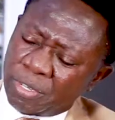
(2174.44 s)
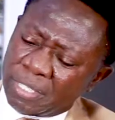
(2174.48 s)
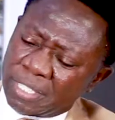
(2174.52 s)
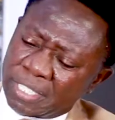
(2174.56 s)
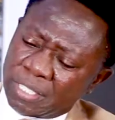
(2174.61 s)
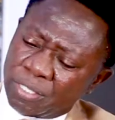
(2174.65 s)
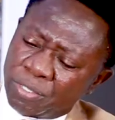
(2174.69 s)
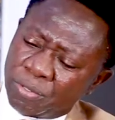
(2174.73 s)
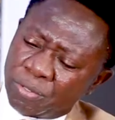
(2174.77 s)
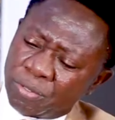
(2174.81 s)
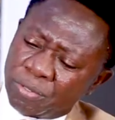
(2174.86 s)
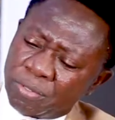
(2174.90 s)

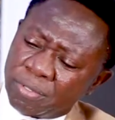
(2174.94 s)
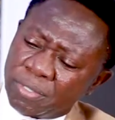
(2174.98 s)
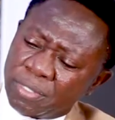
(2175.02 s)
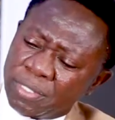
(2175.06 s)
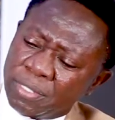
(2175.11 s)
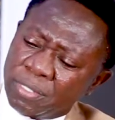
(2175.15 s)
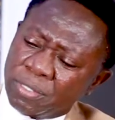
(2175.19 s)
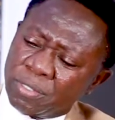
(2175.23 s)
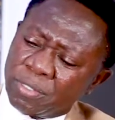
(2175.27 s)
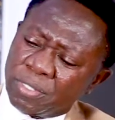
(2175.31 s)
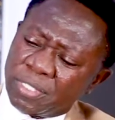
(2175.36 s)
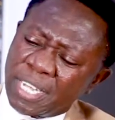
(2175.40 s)
until
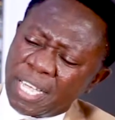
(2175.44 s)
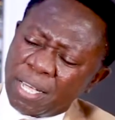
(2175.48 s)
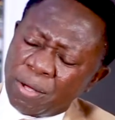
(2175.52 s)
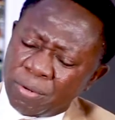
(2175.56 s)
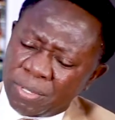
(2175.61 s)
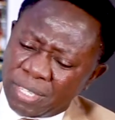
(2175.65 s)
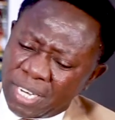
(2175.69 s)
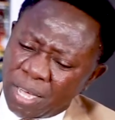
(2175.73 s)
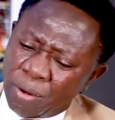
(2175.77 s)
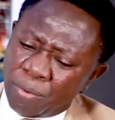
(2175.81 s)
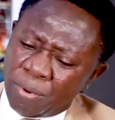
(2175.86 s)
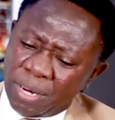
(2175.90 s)

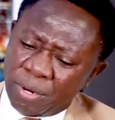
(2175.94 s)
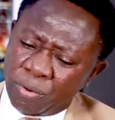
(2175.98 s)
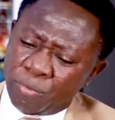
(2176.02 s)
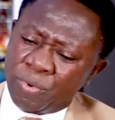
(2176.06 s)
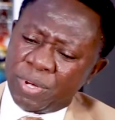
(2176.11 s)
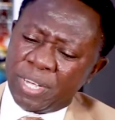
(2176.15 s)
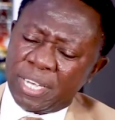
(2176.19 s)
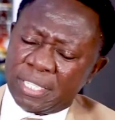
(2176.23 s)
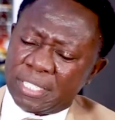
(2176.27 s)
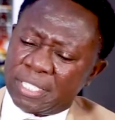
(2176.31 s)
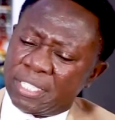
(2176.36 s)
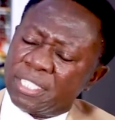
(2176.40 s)
that, that one,
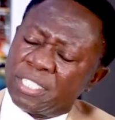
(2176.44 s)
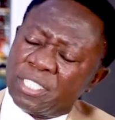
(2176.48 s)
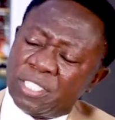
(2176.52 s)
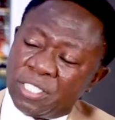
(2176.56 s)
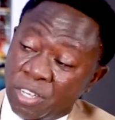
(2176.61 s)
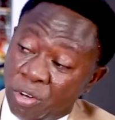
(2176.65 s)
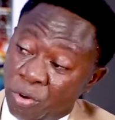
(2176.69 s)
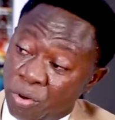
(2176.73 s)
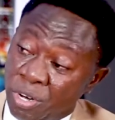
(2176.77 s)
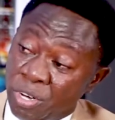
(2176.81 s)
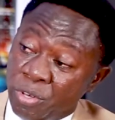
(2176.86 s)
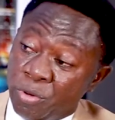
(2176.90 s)
well, it is
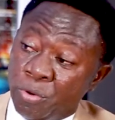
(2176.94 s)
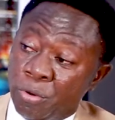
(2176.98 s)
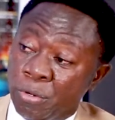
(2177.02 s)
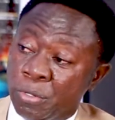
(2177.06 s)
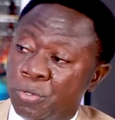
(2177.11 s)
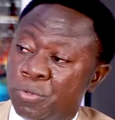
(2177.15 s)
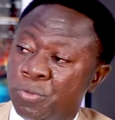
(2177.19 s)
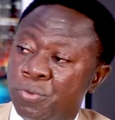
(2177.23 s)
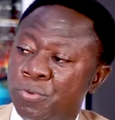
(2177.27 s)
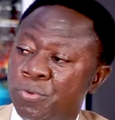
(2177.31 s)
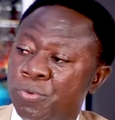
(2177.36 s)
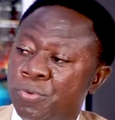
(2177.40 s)
the Holy
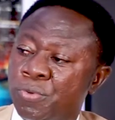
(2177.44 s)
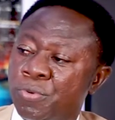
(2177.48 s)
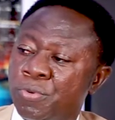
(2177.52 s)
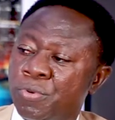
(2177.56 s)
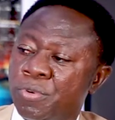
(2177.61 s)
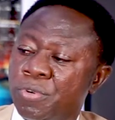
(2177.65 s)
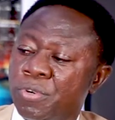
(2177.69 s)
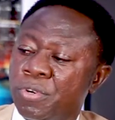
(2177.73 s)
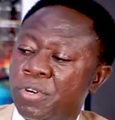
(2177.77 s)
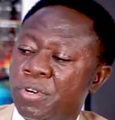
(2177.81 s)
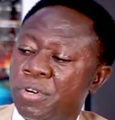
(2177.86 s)
Ghost who,